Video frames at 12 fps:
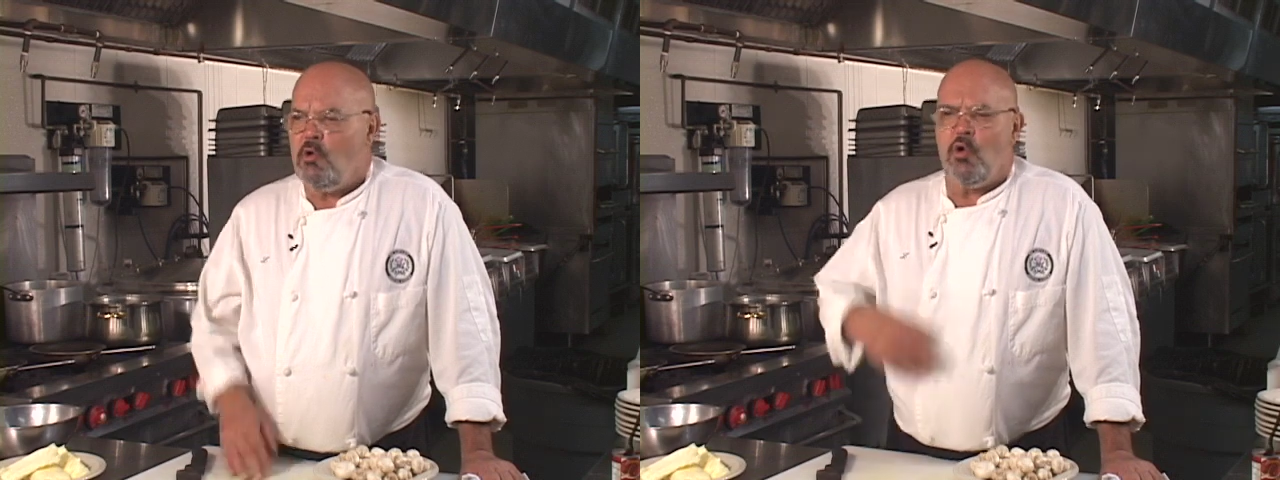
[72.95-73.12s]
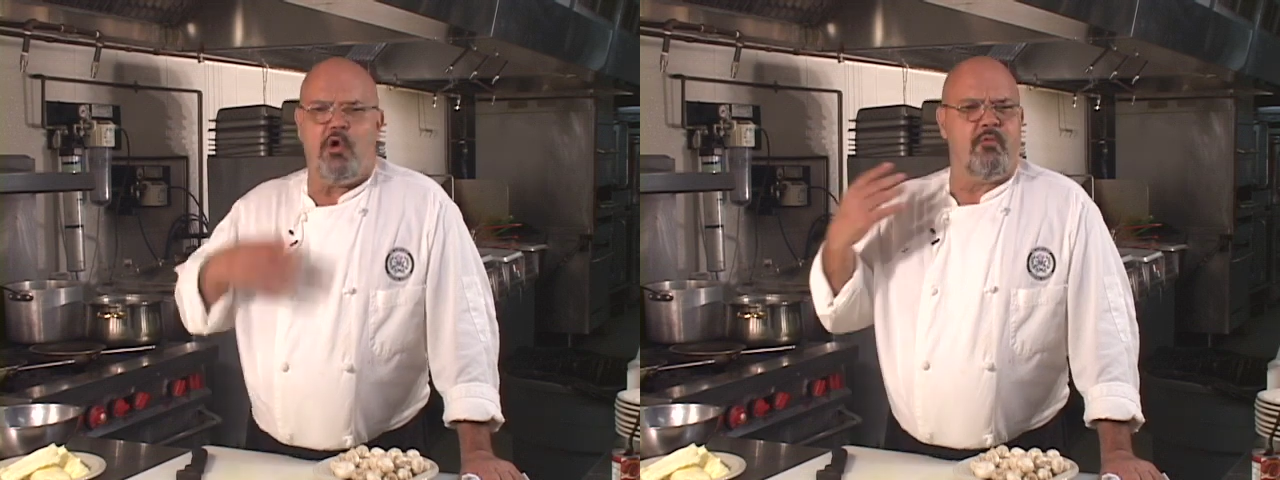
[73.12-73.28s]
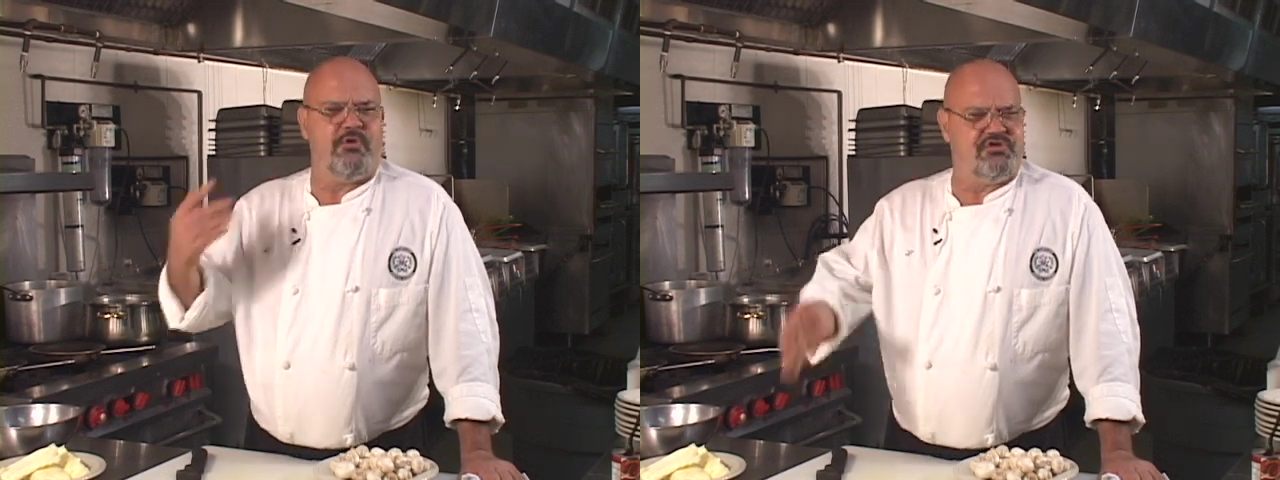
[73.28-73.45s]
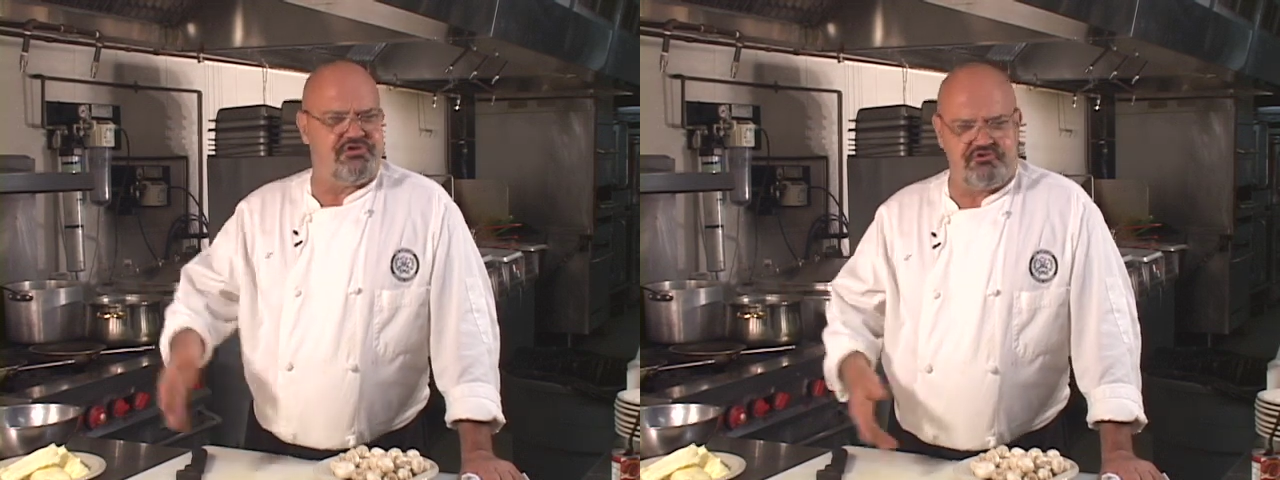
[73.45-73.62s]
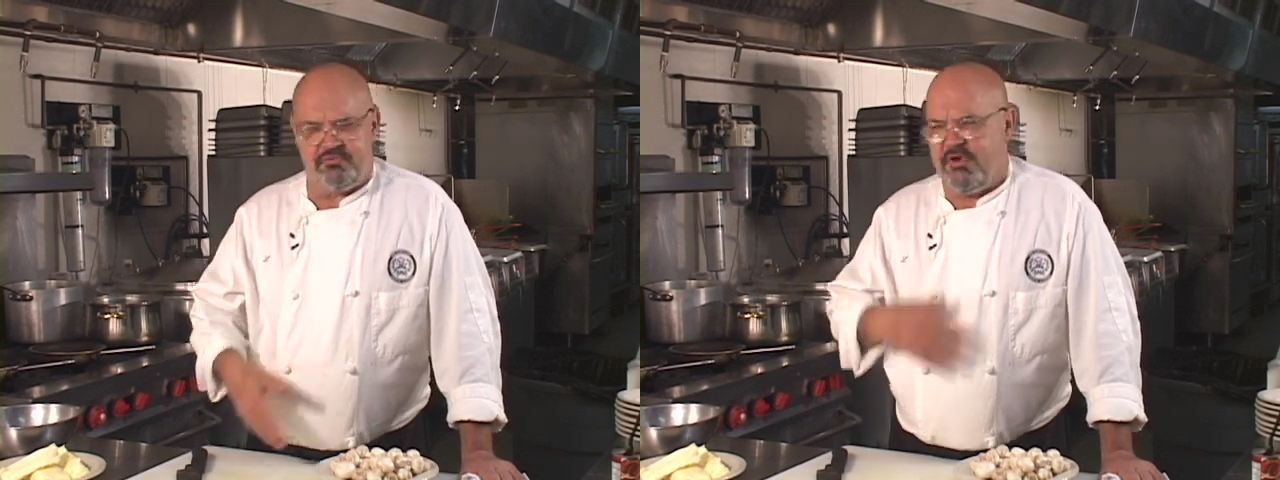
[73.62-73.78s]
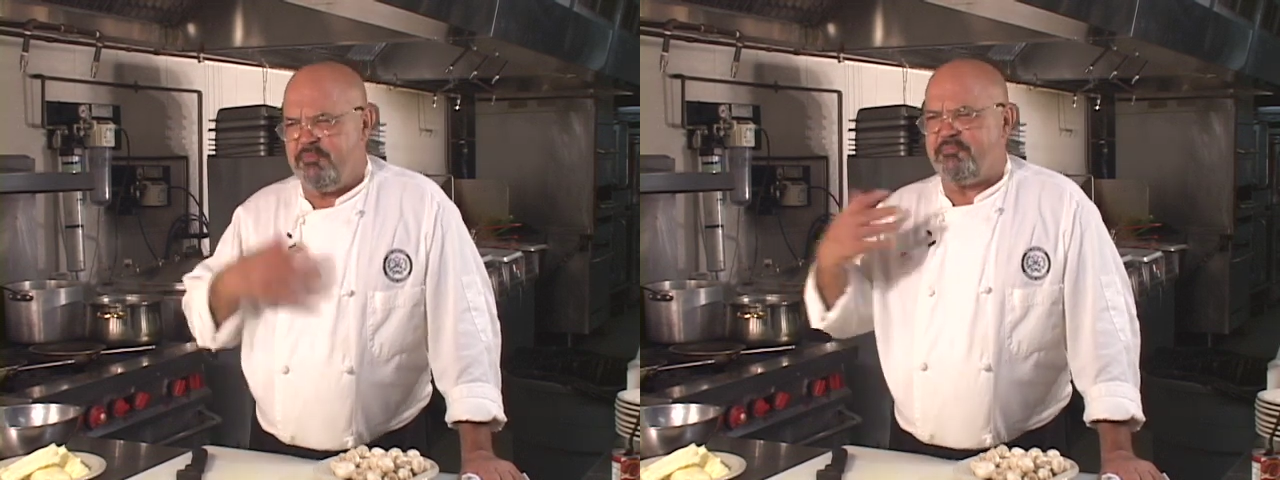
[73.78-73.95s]
or with
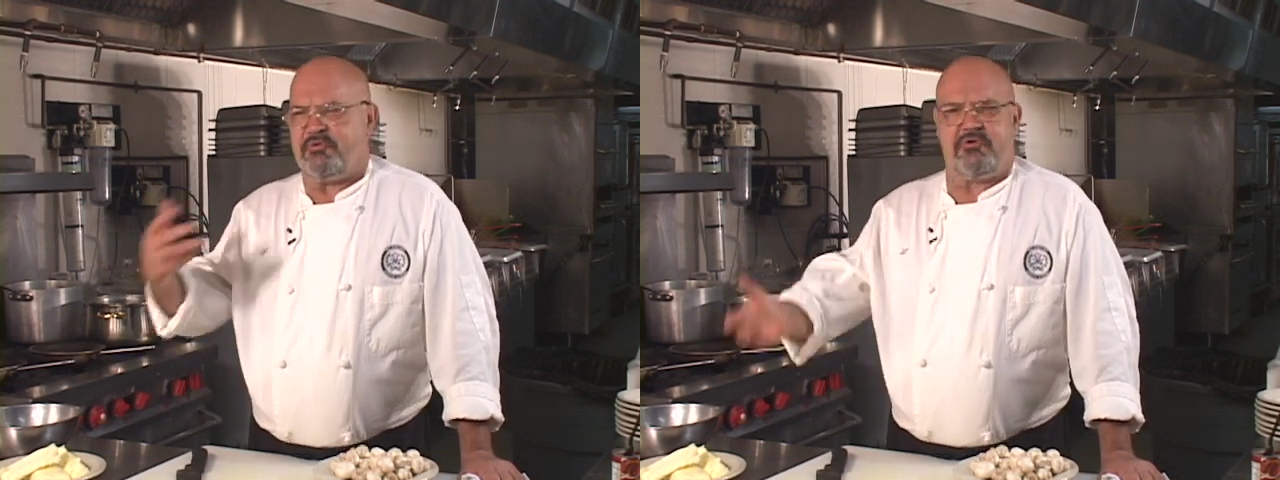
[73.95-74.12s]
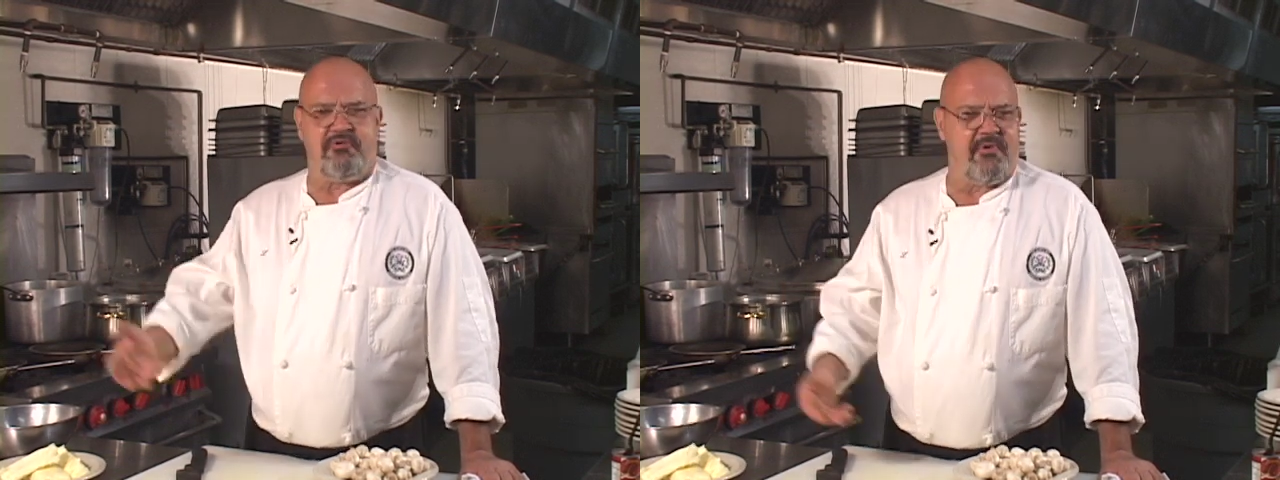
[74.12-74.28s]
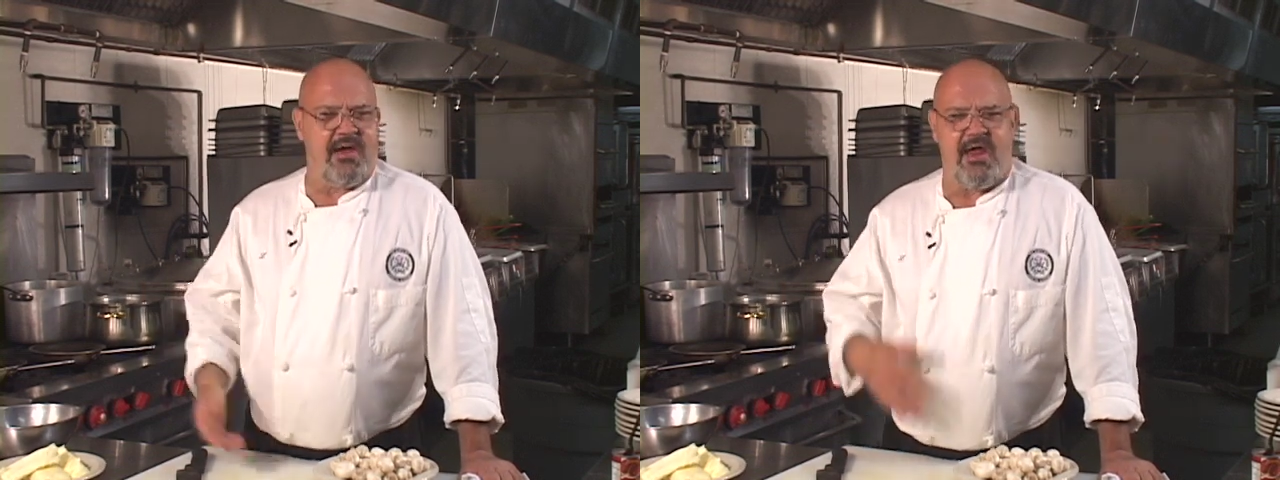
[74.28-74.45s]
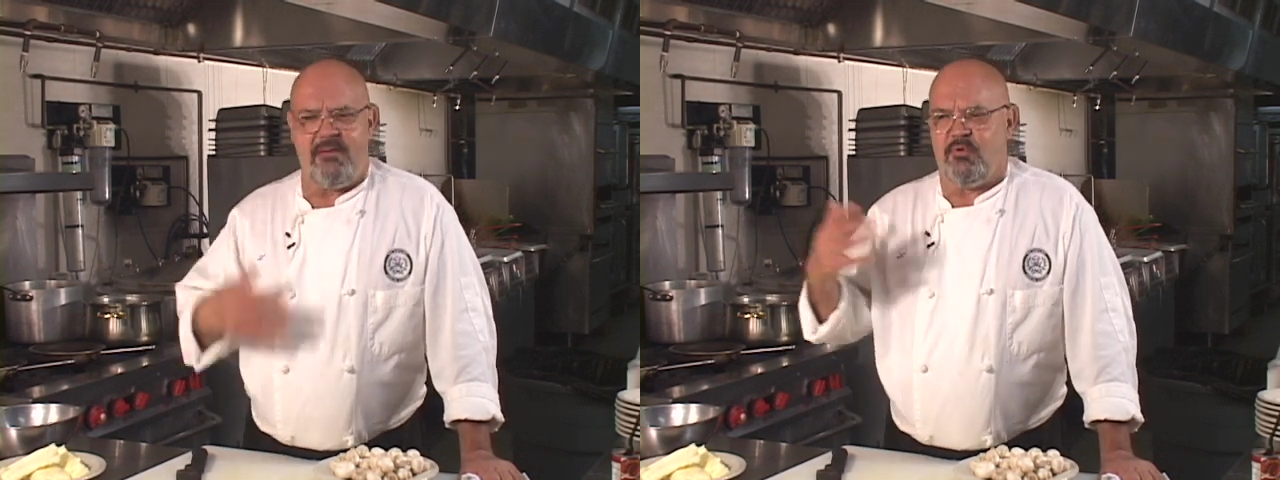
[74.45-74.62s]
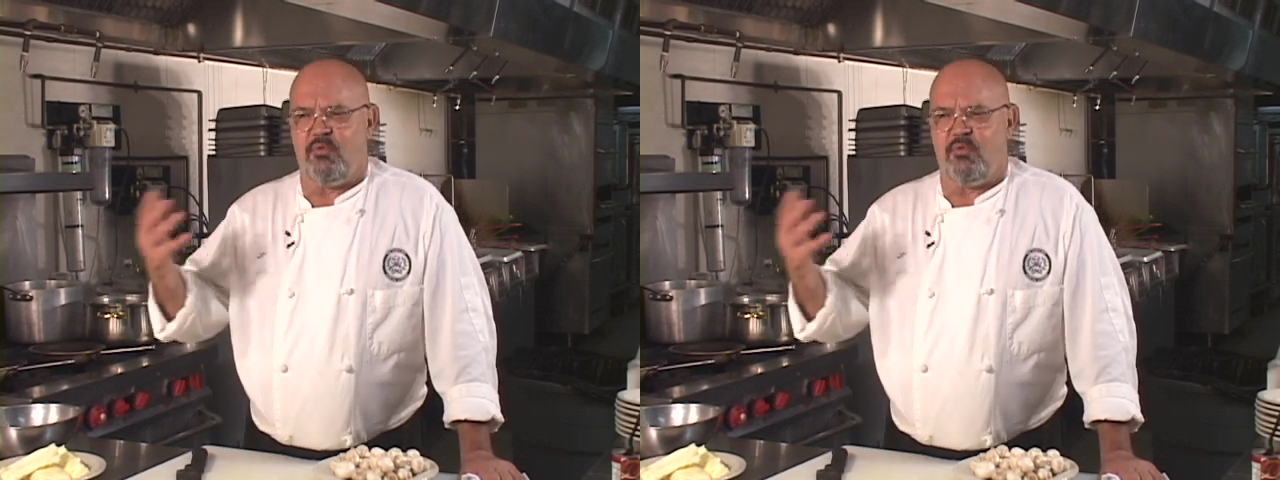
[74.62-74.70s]
shrimp or crab or